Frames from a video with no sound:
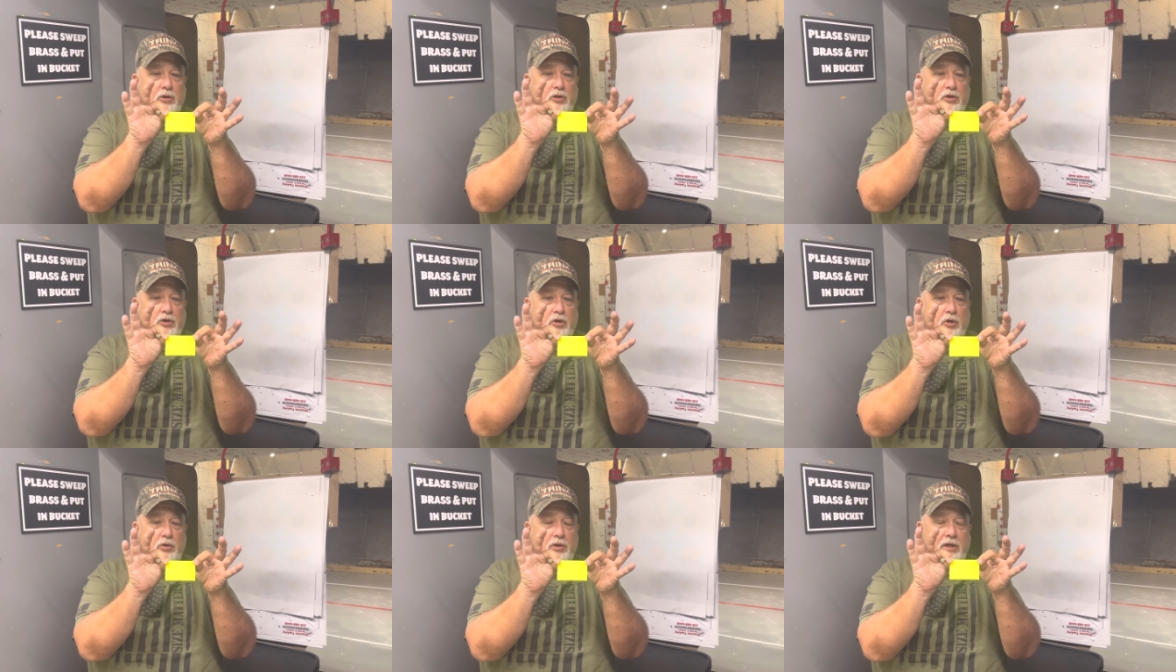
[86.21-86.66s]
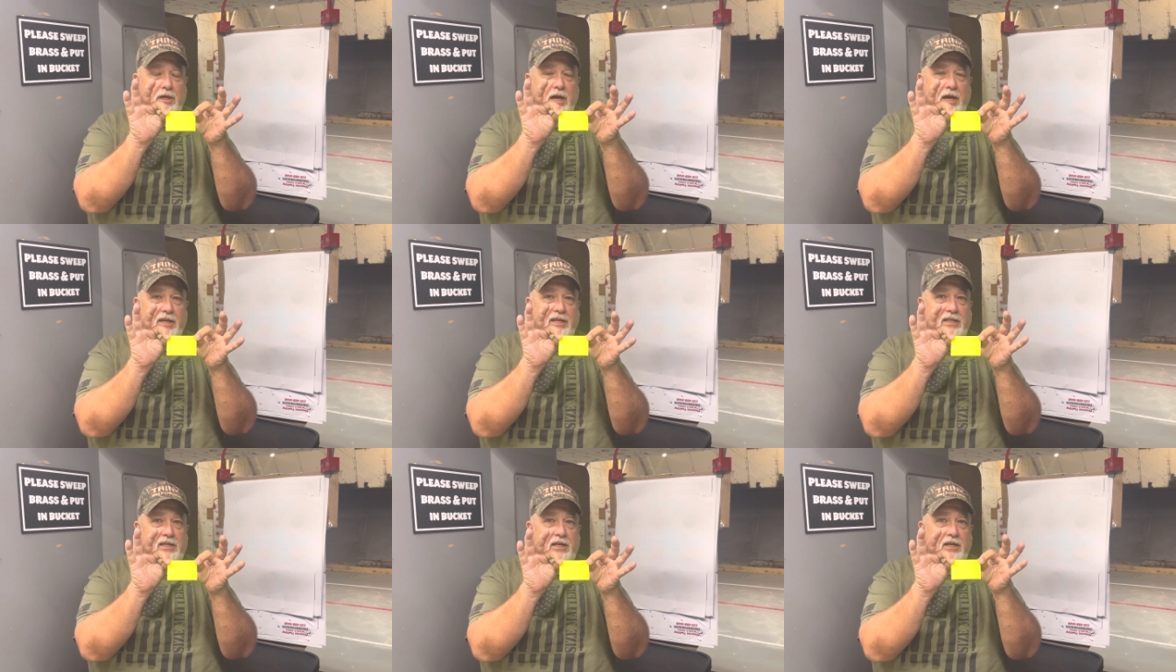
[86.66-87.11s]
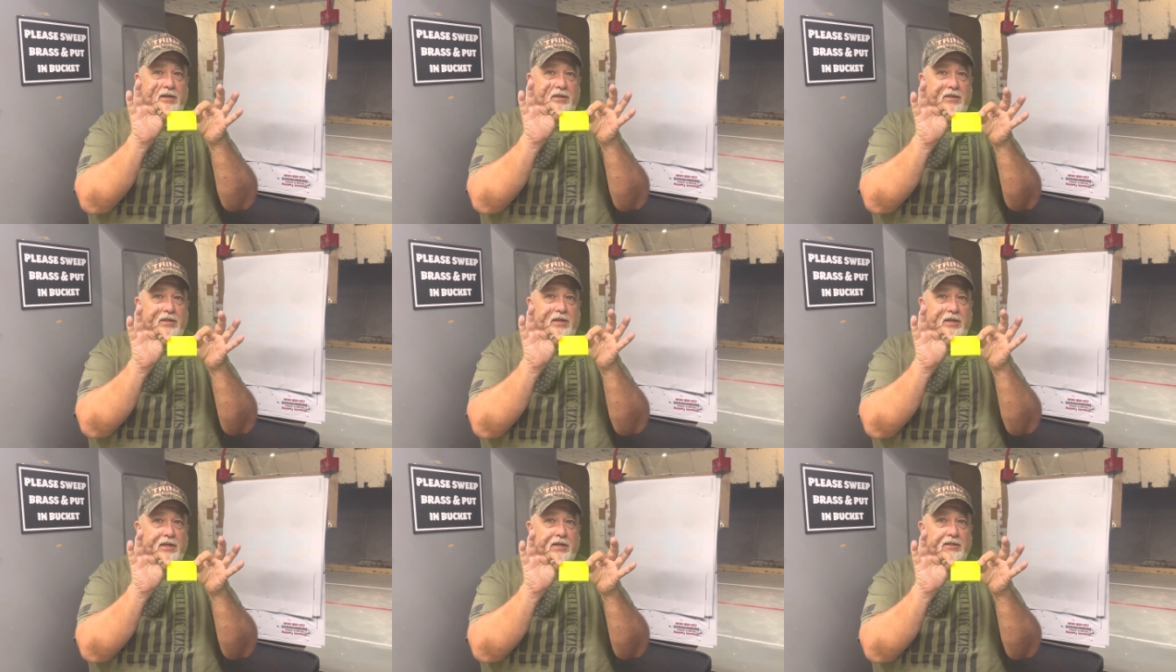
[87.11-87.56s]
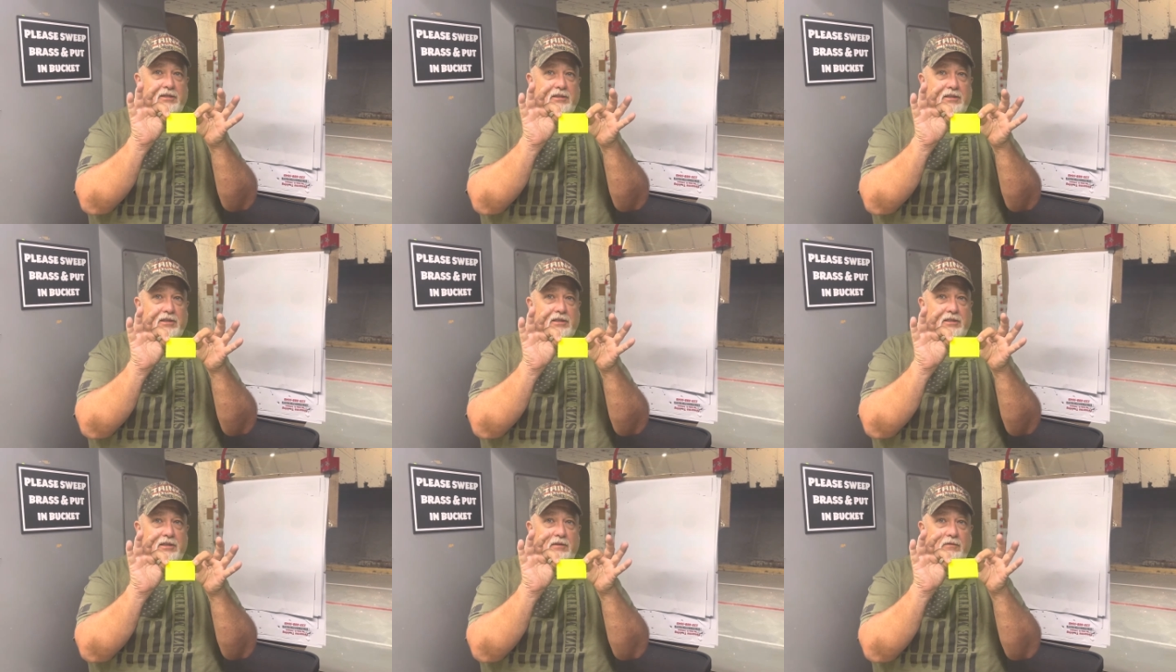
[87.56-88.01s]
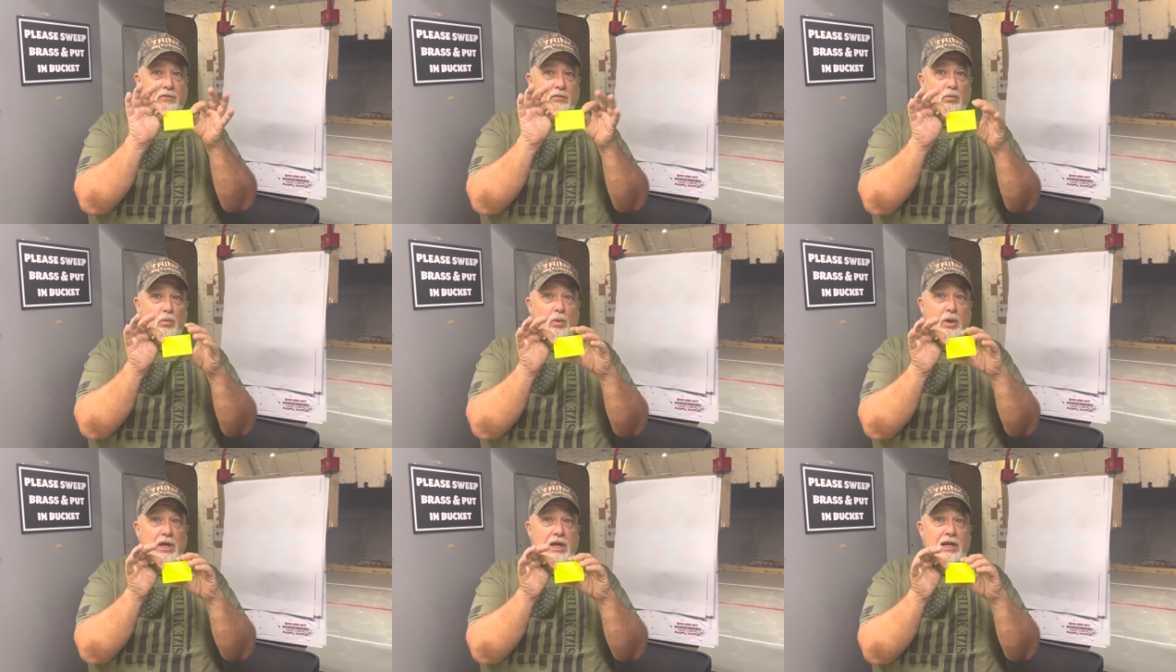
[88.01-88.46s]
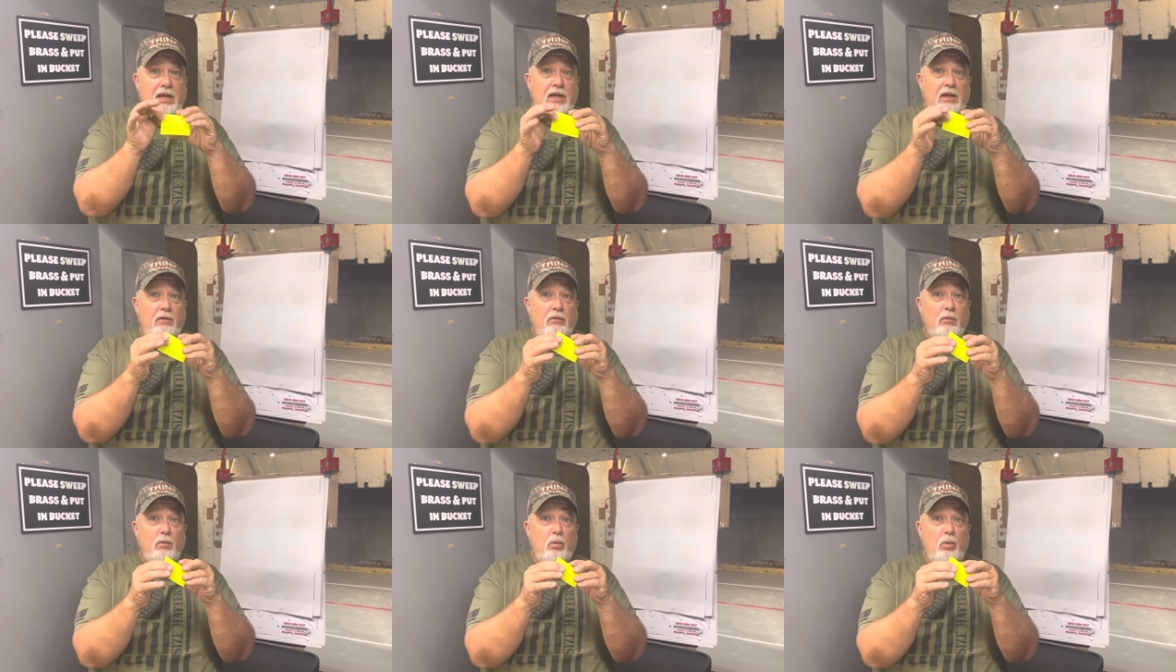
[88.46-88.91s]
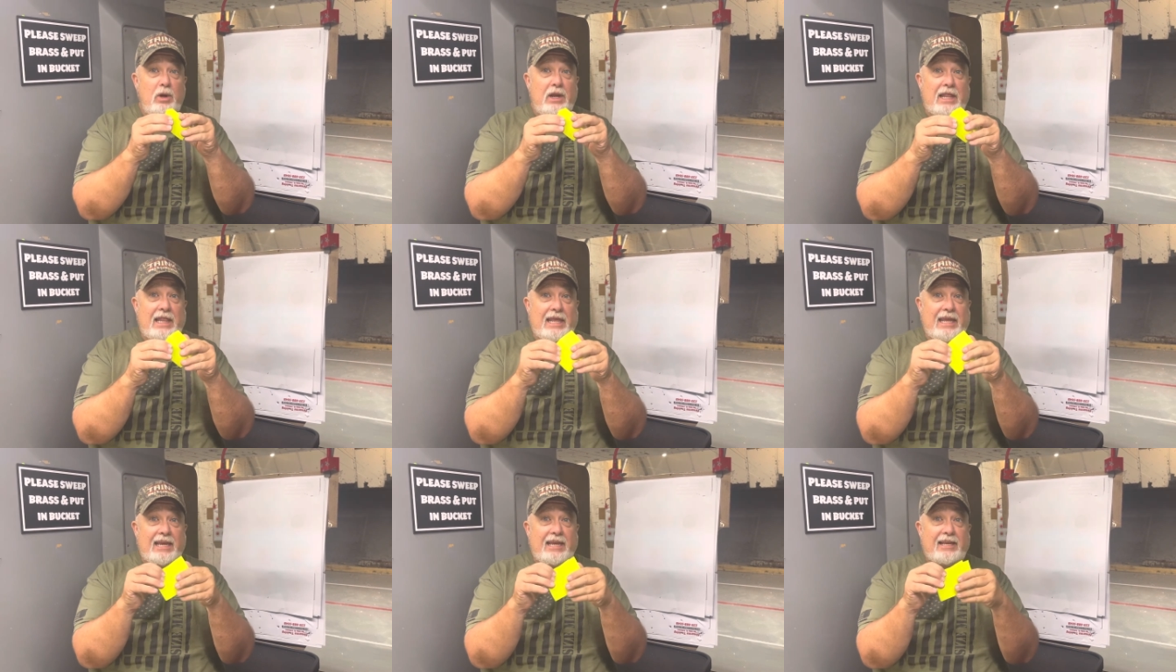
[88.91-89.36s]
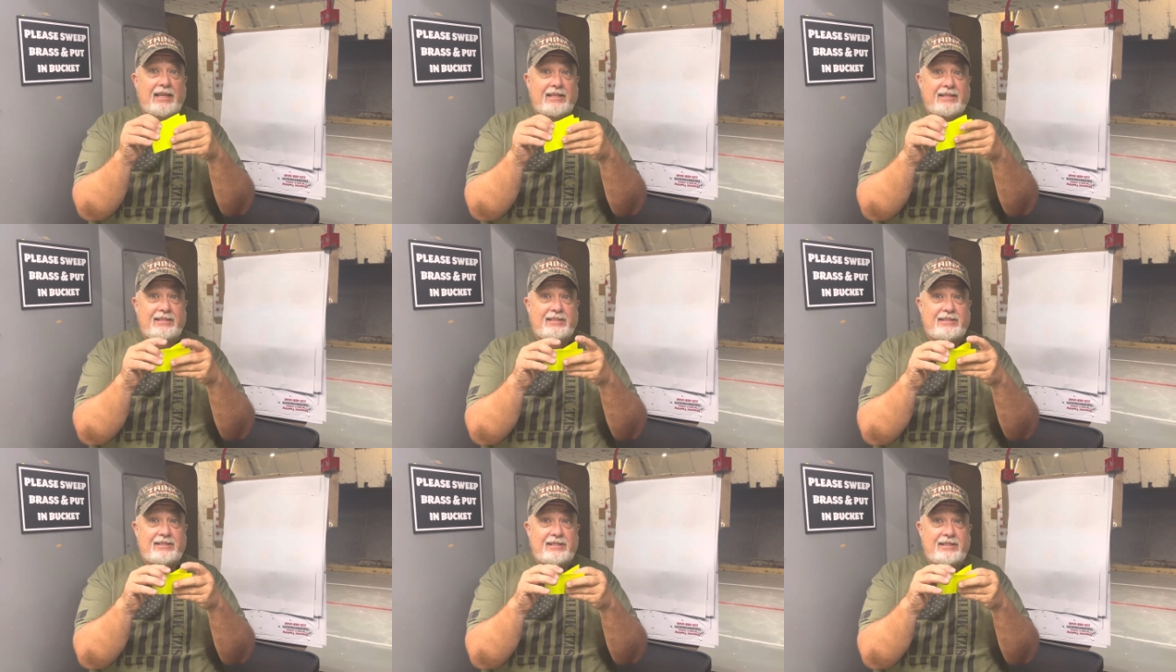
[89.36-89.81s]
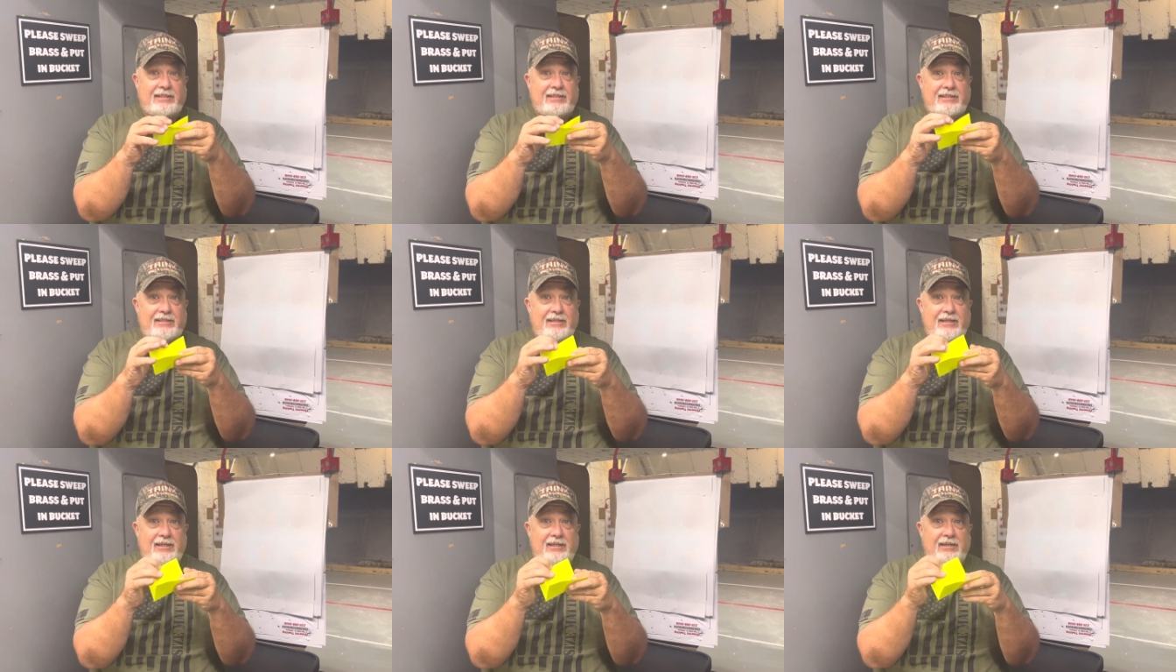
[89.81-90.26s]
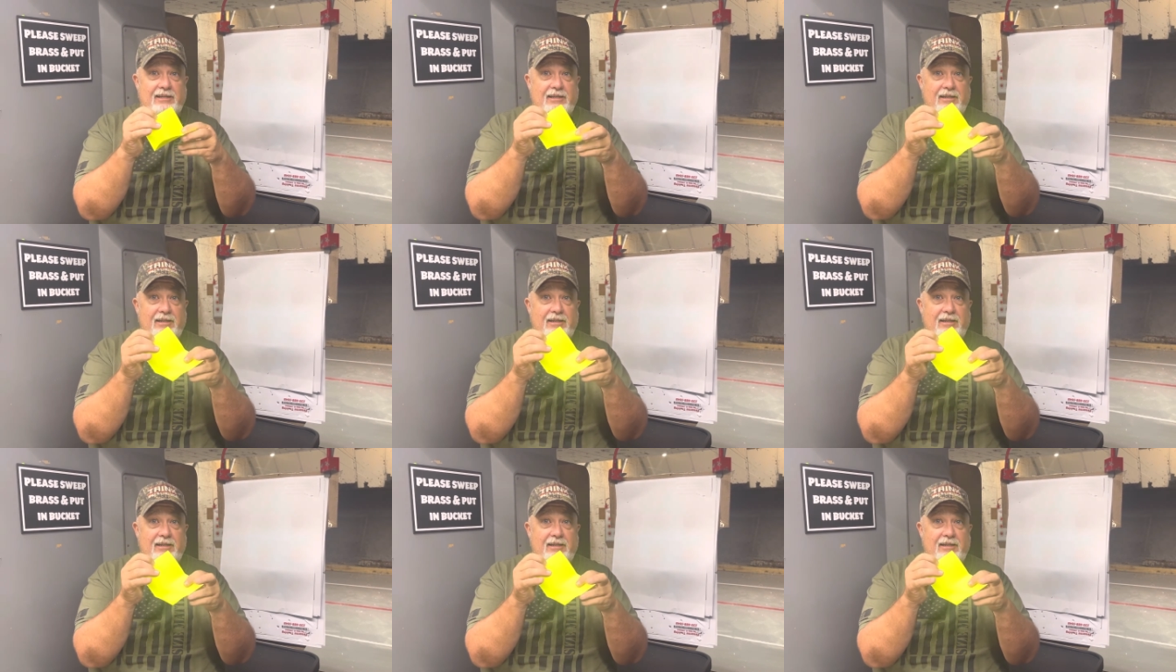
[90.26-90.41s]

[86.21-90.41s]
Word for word: So the idea of this is if we get really consistent